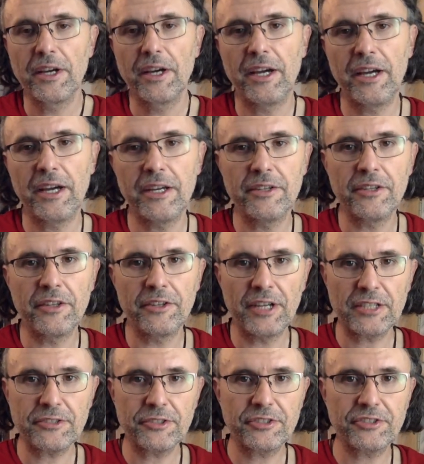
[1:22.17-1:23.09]
And the
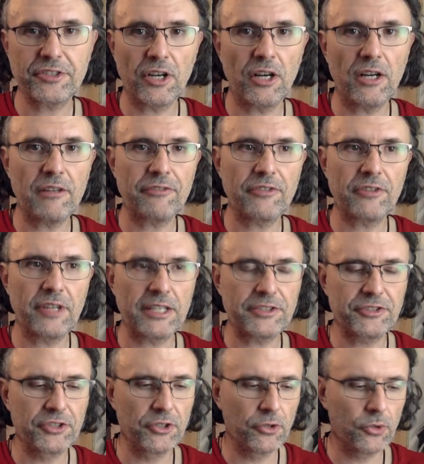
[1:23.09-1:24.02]
extra soft
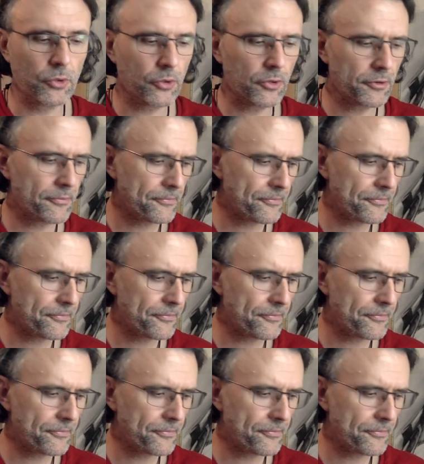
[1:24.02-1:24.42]
lets you